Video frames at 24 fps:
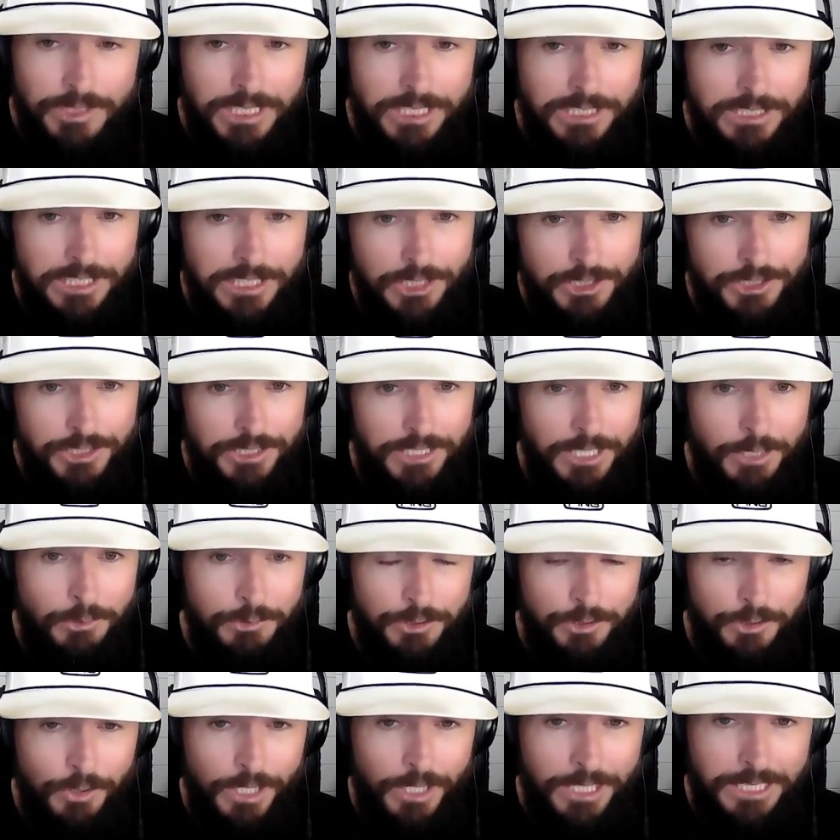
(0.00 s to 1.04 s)
and yesterday
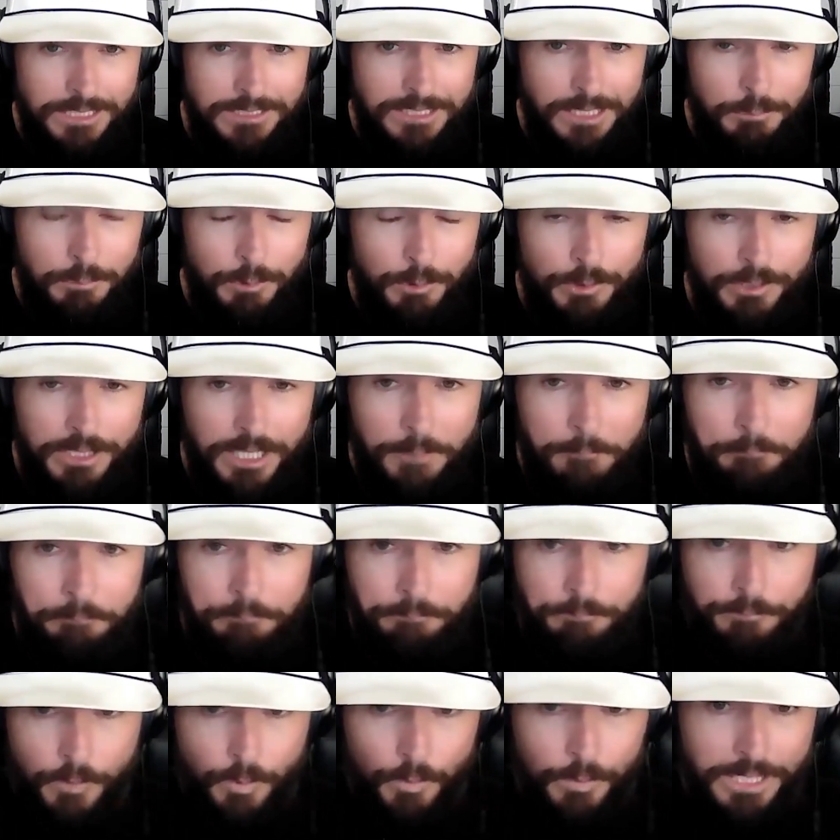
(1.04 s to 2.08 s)
was a great example of that,
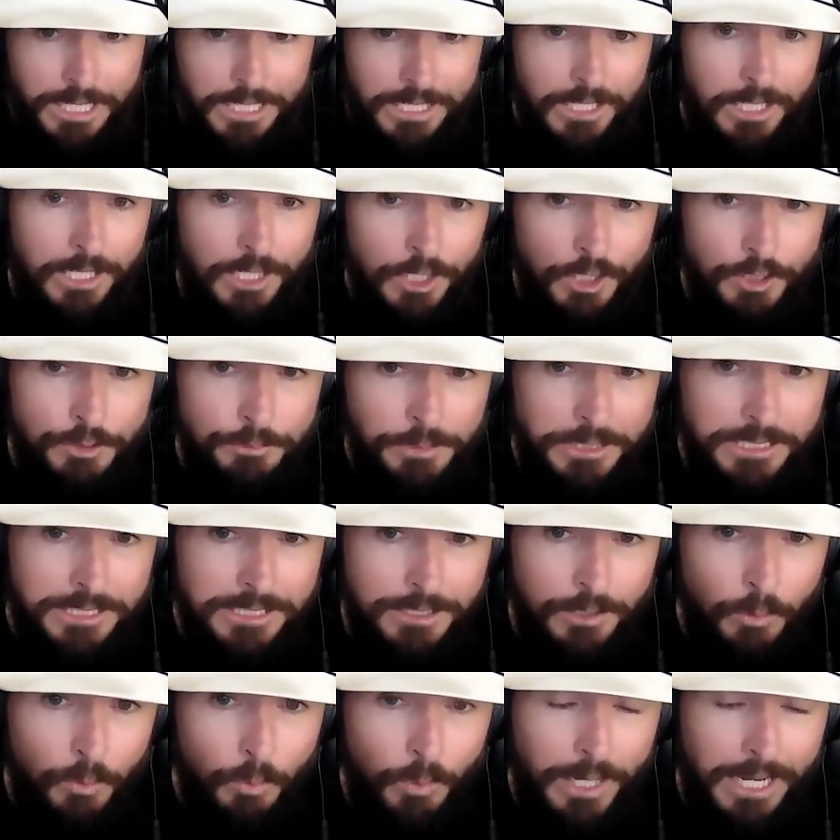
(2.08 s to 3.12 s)
we had a husband
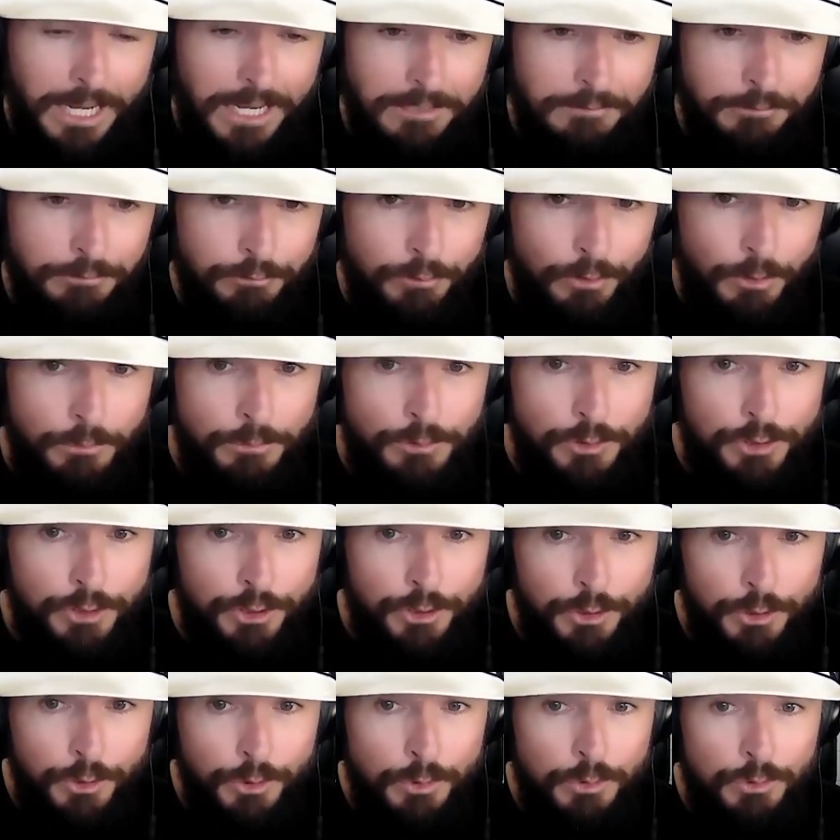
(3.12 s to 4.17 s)
and a wife from
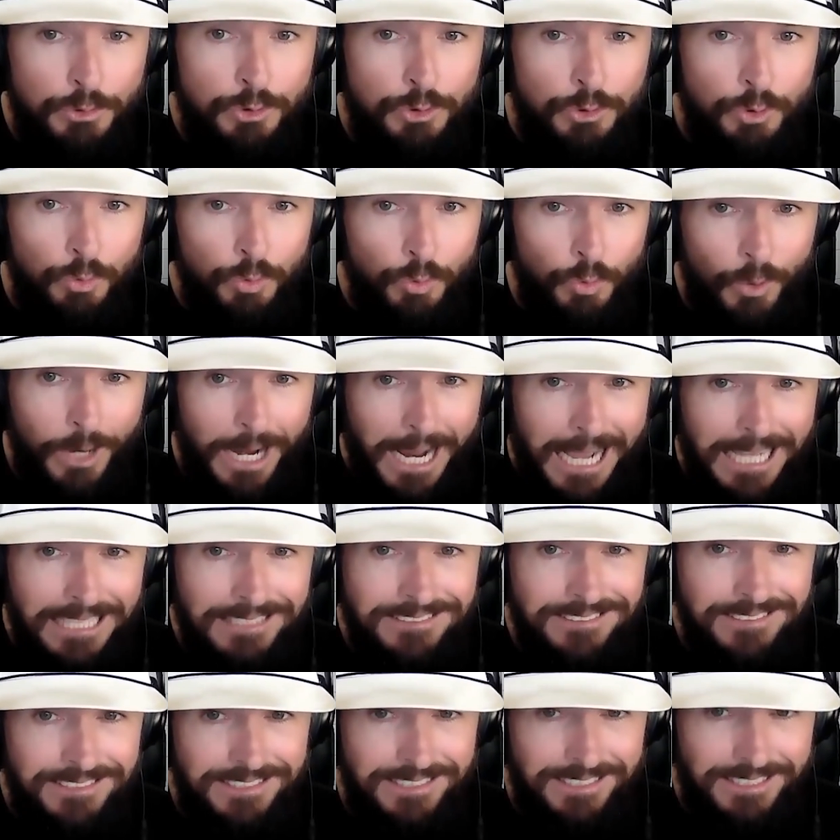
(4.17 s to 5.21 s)
2
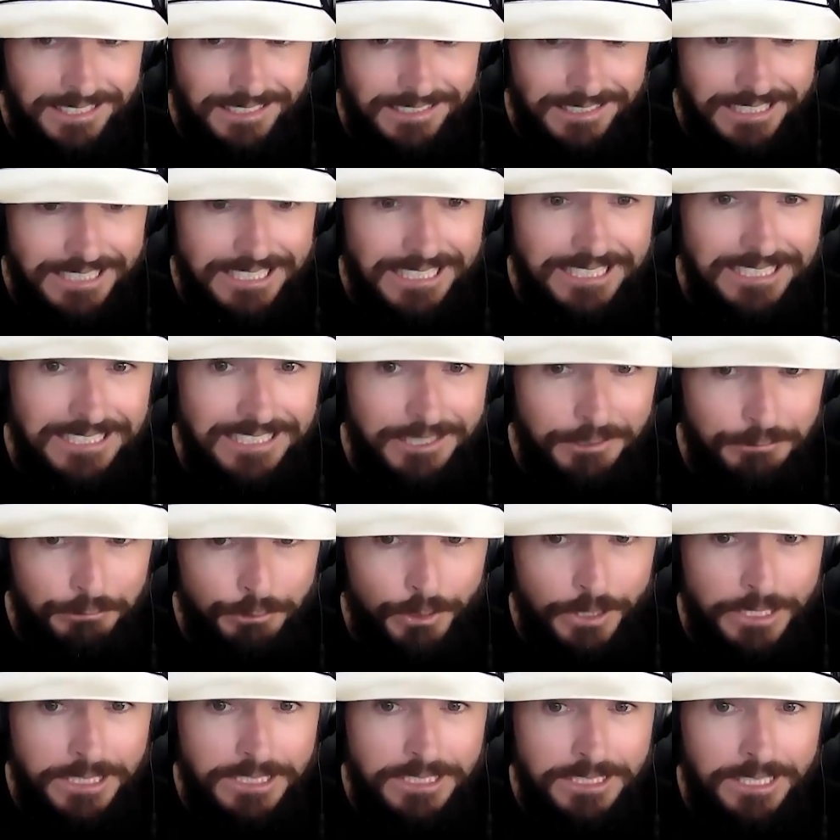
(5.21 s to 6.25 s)
drastically
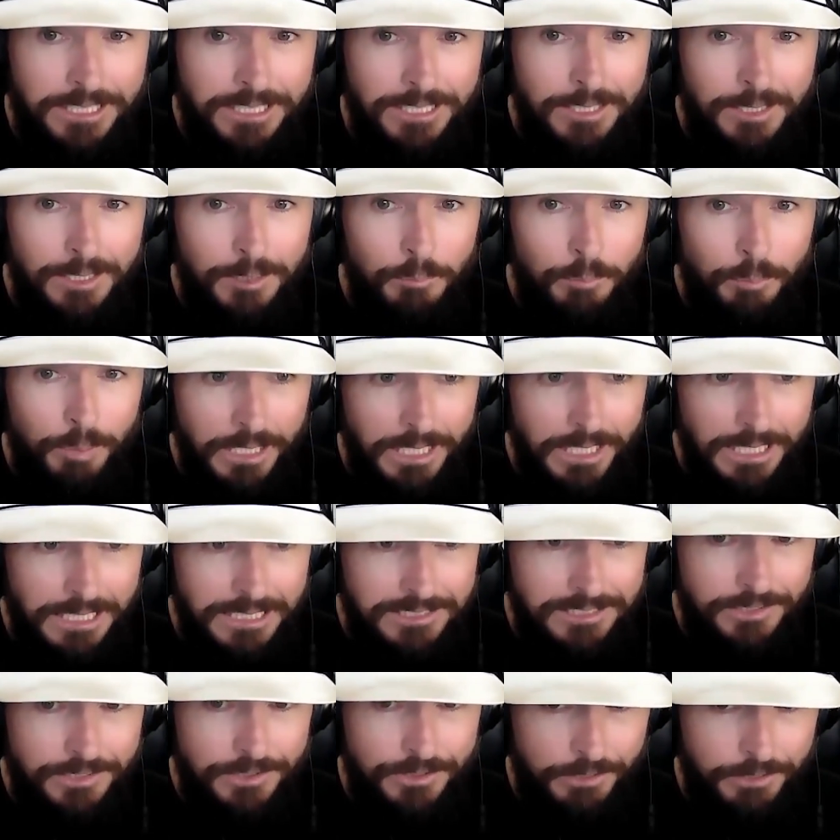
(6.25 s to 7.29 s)
different
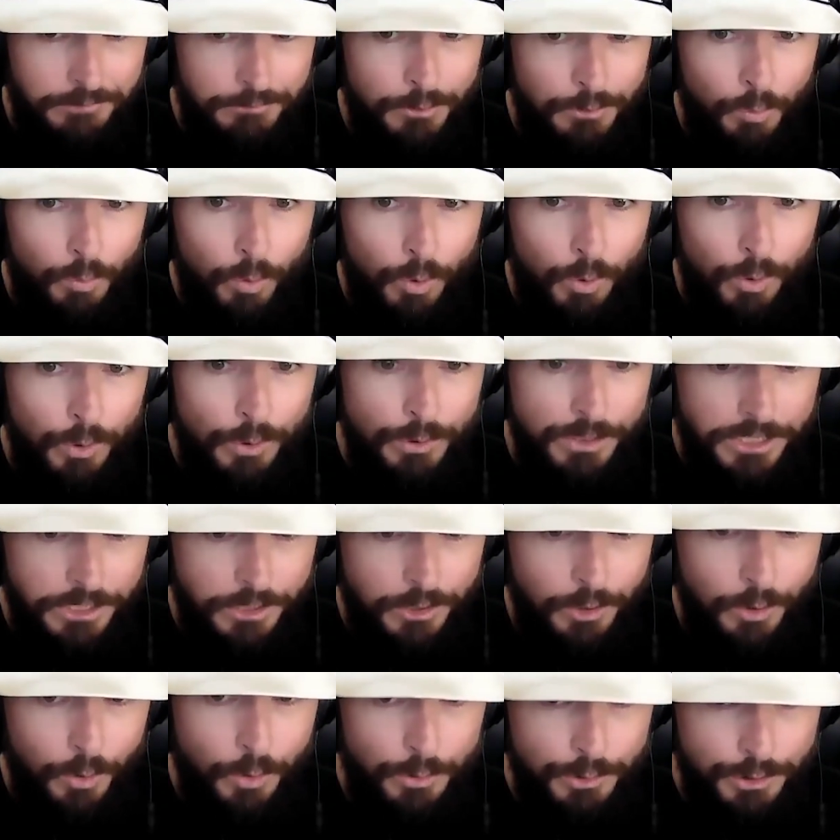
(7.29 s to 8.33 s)
places of the world
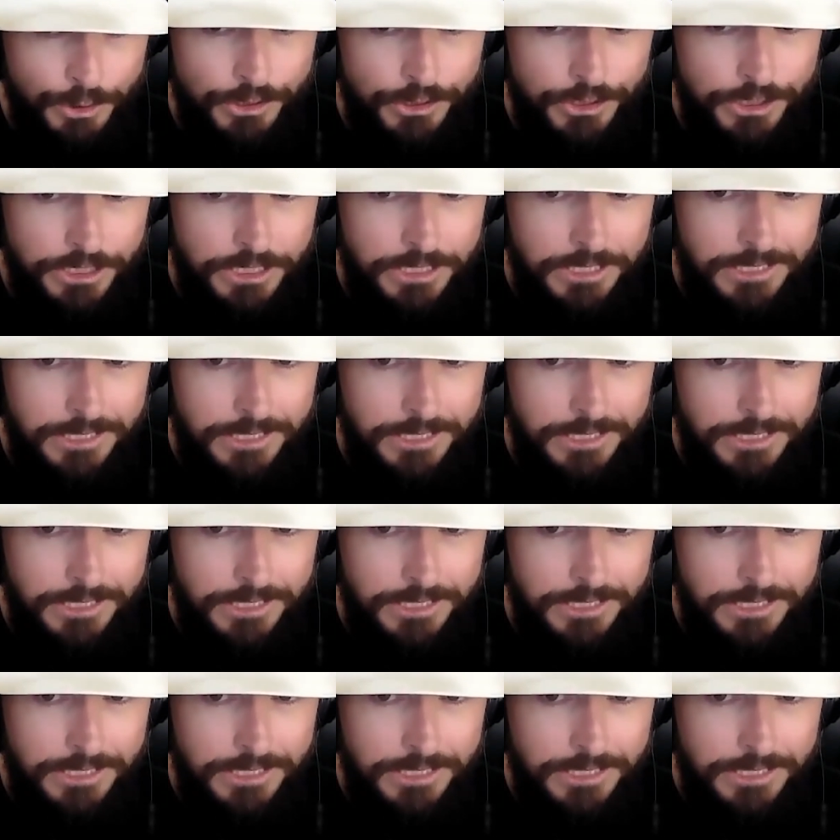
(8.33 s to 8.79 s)
and cultures,